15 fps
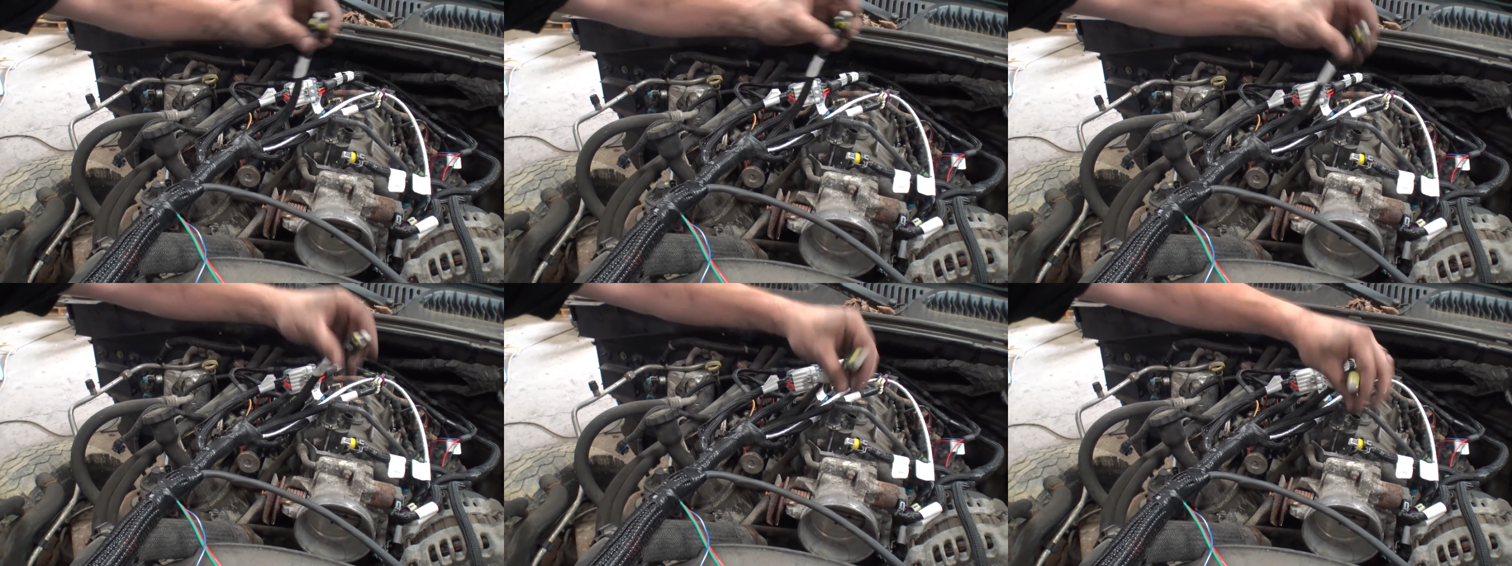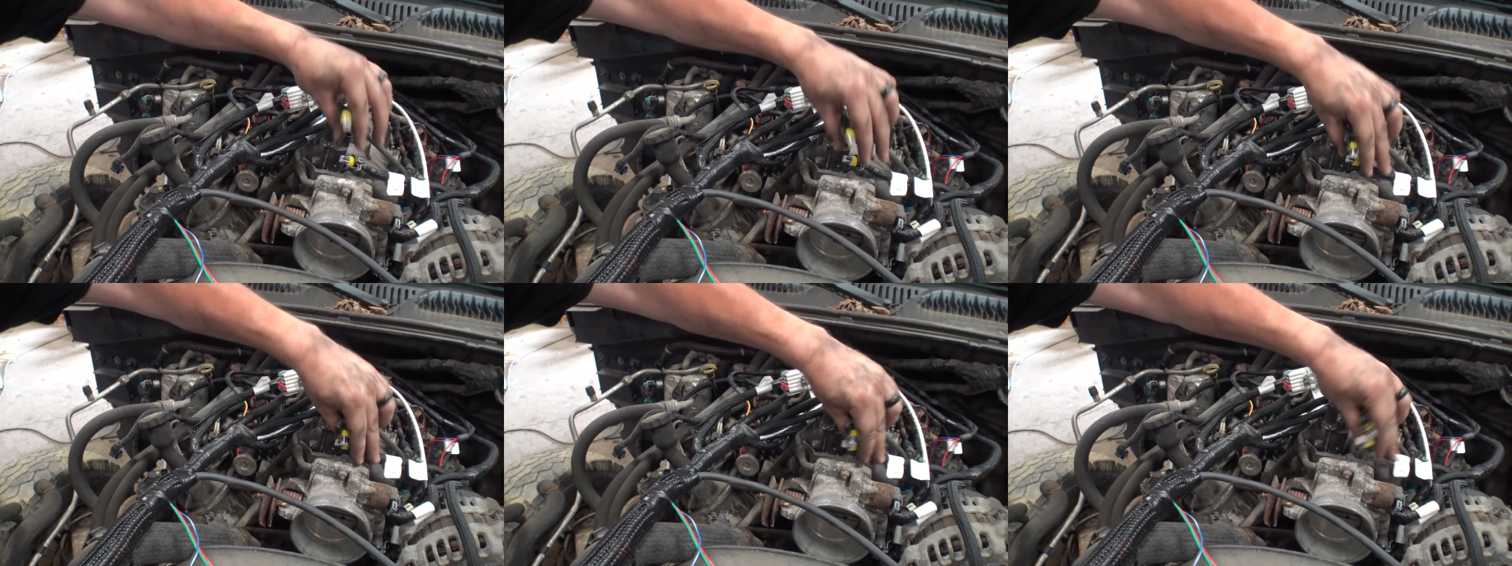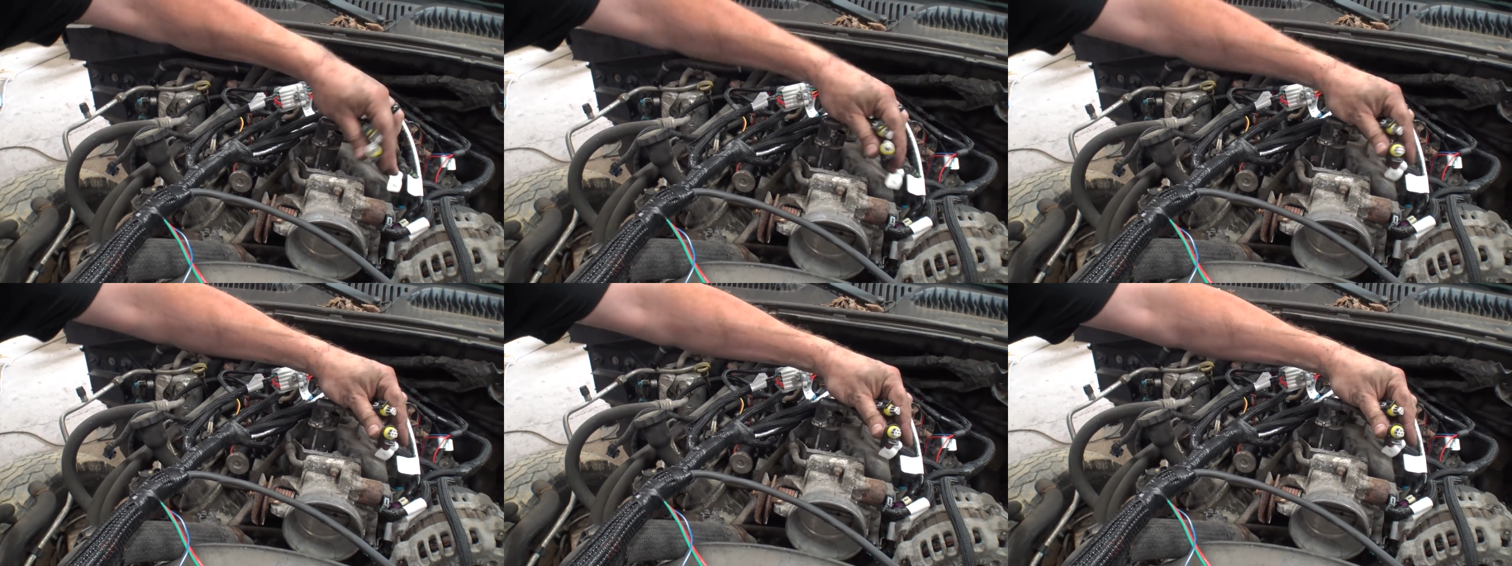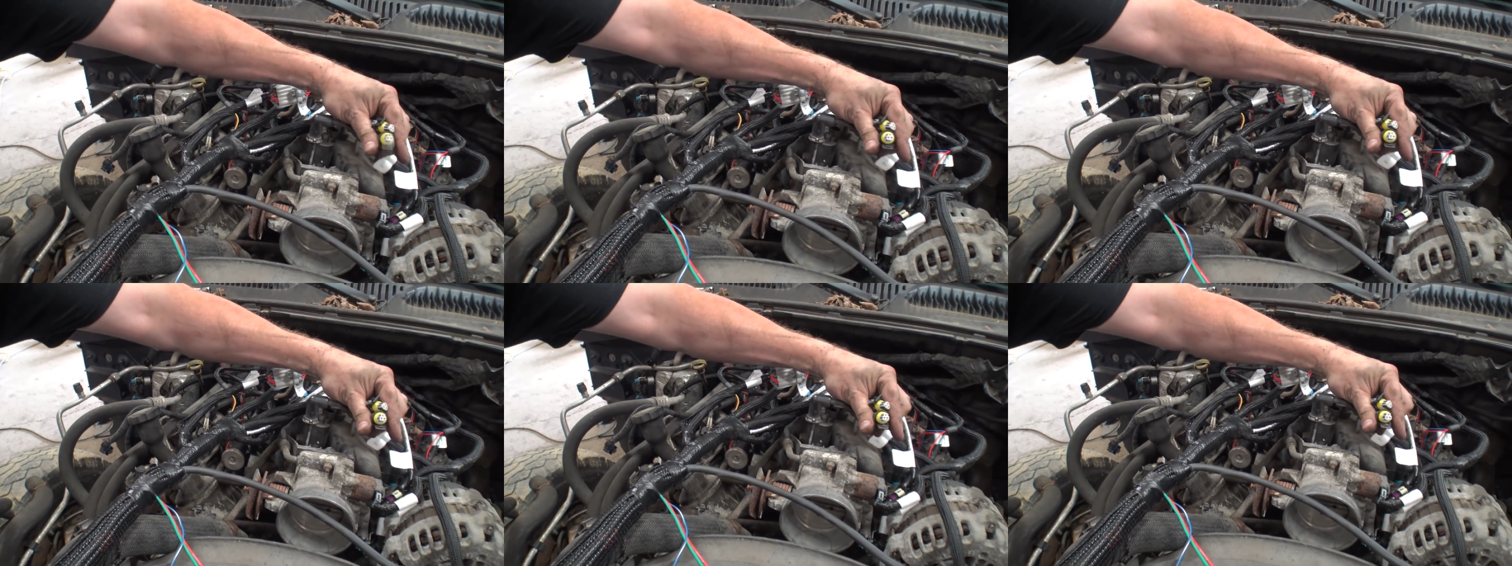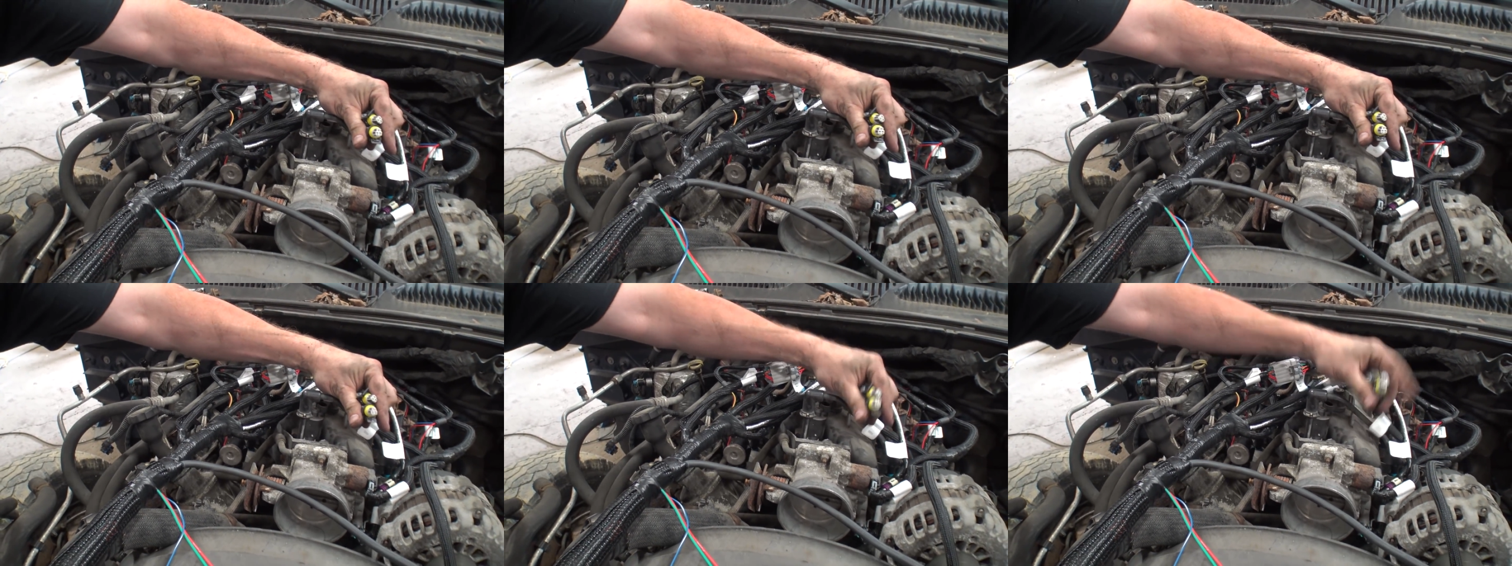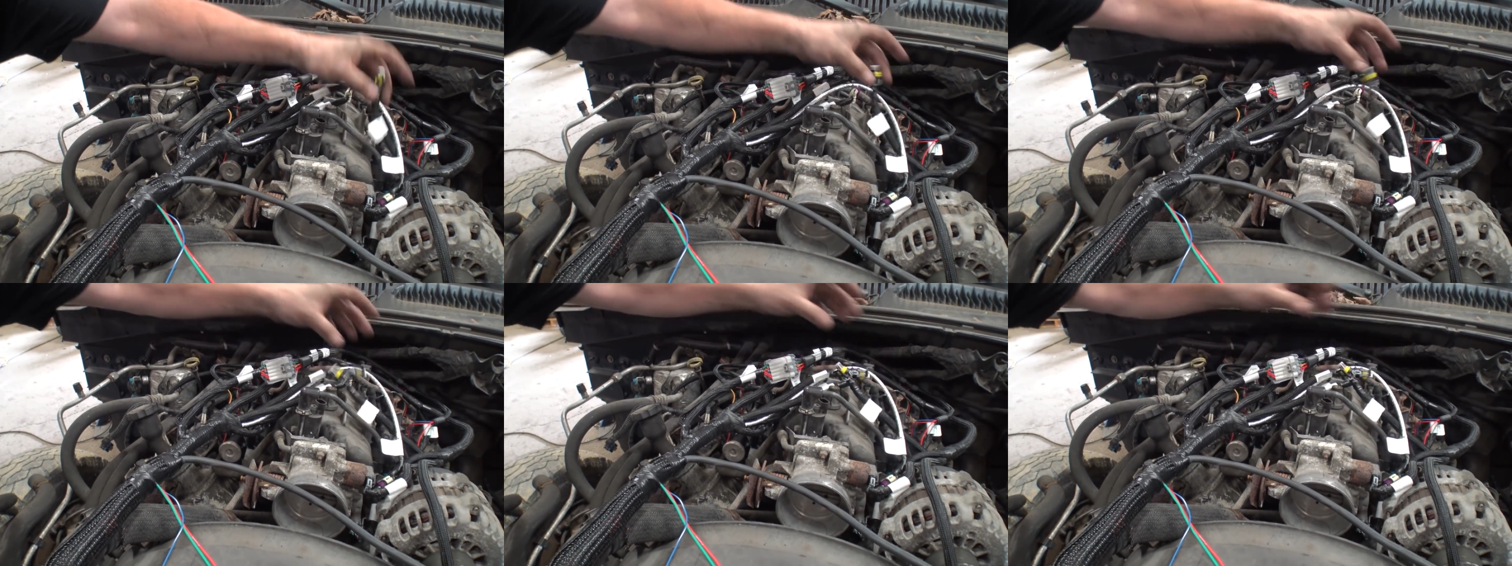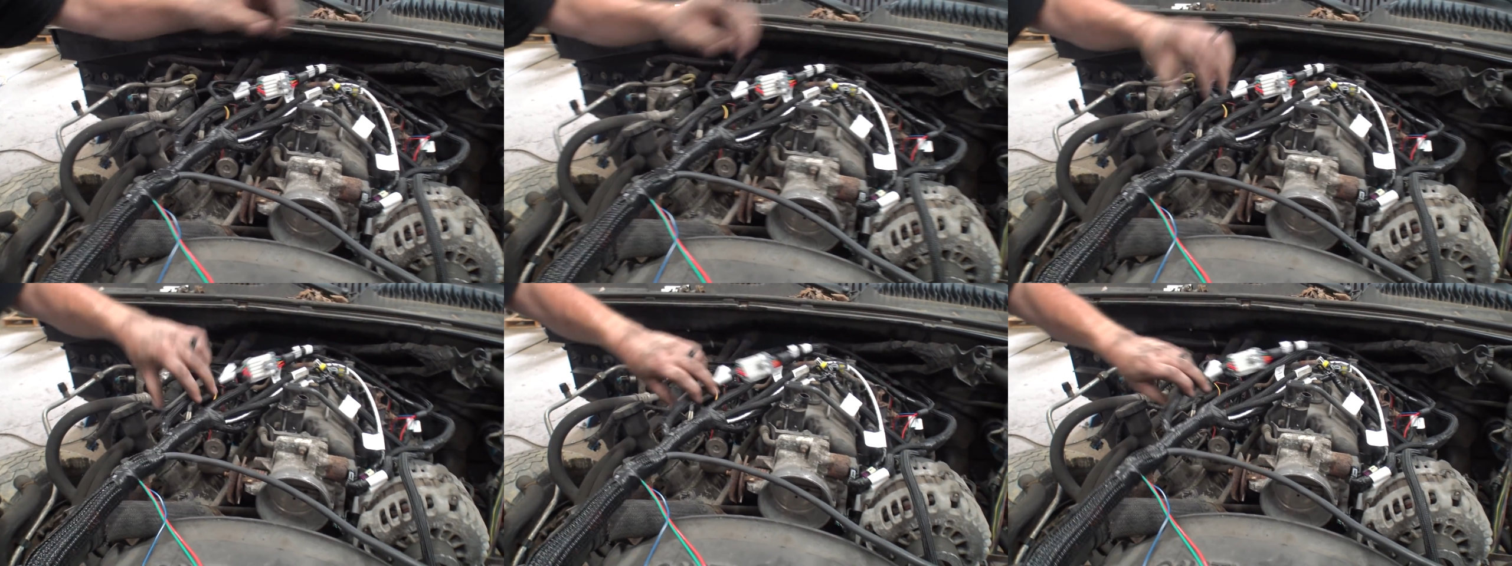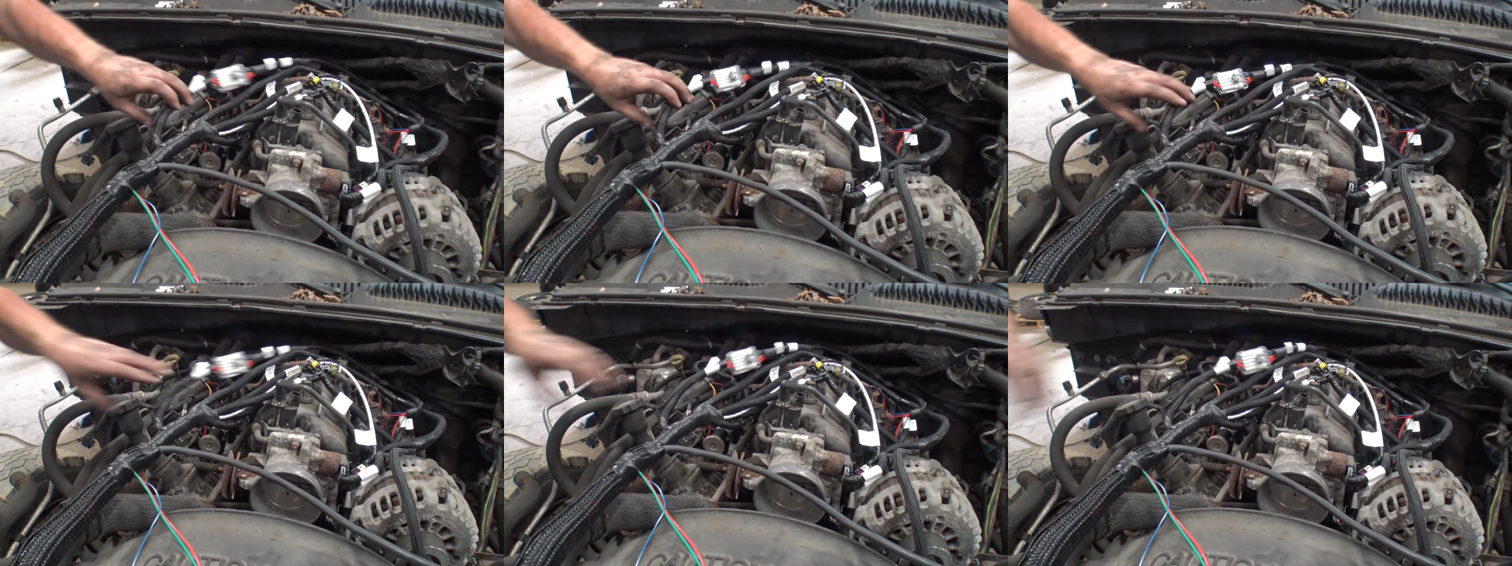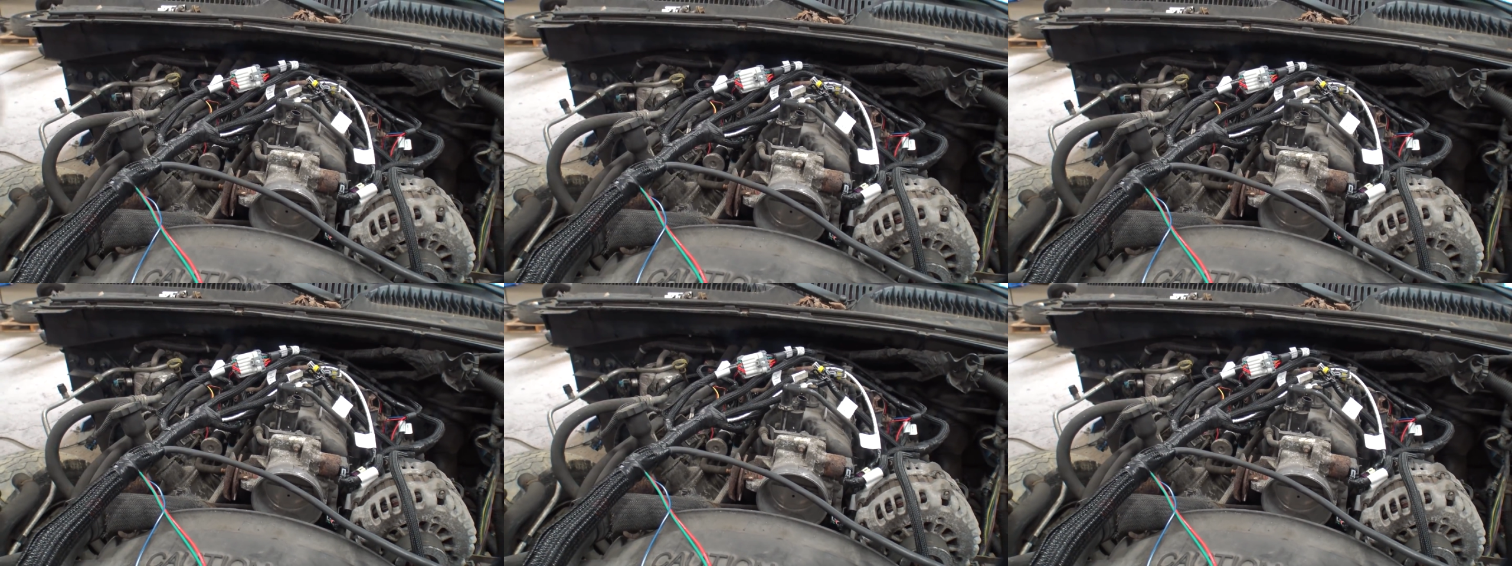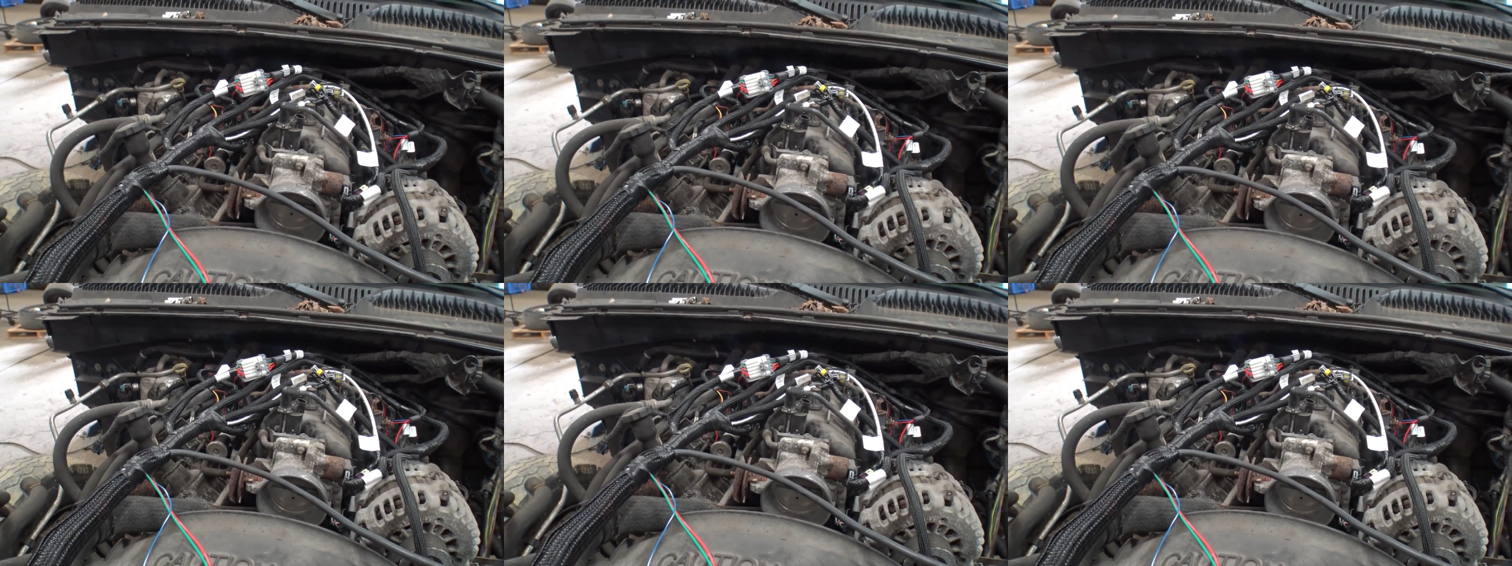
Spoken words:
No face is visible, so there are no lips to read.